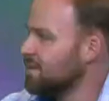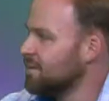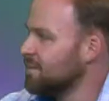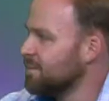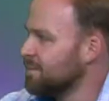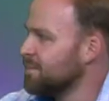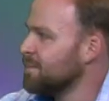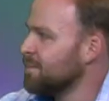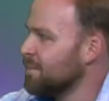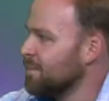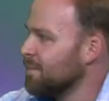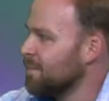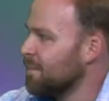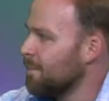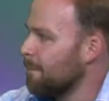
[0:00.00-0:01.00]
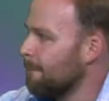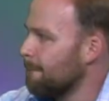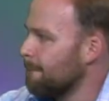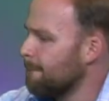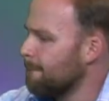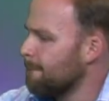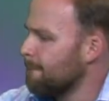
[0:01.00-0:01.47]

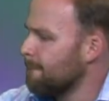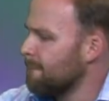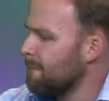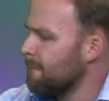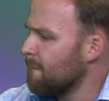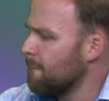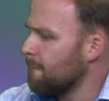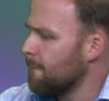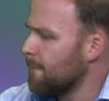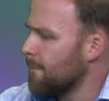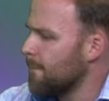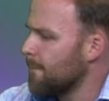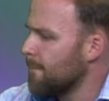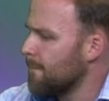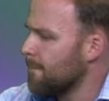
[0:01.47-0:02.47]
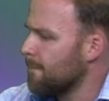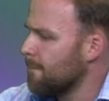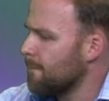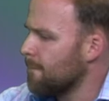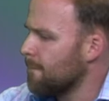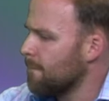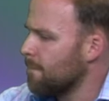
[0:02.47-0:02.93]

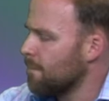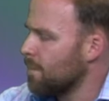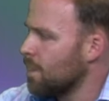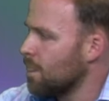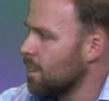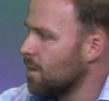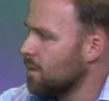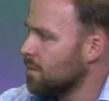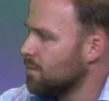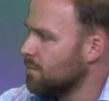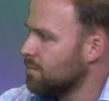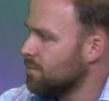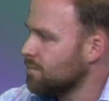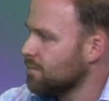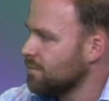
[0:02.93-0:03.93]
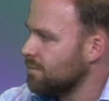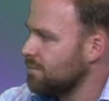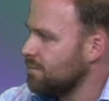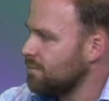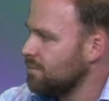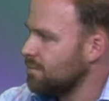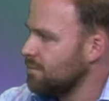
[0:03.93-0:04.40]

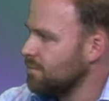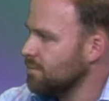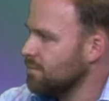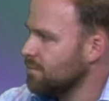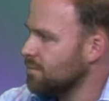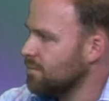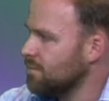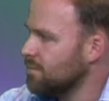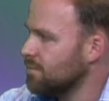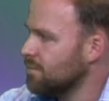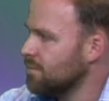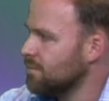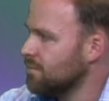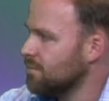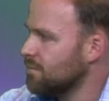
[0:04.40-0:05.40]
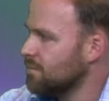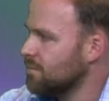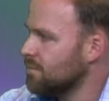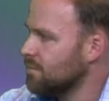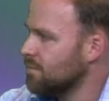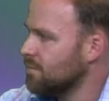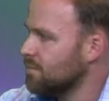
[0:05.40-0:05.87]

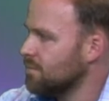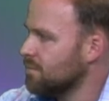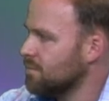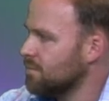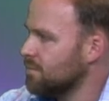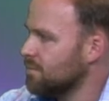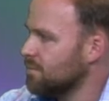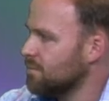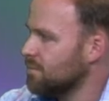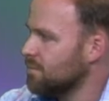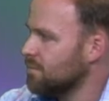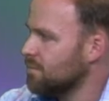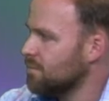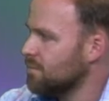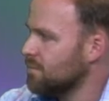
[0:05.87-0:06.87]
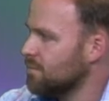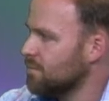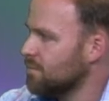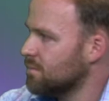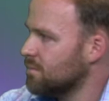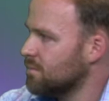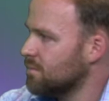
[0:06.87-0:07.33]

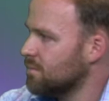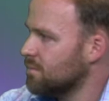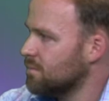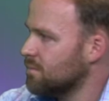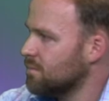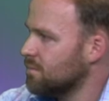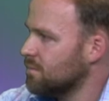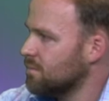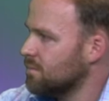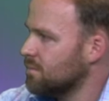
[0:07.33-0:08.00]
(silent)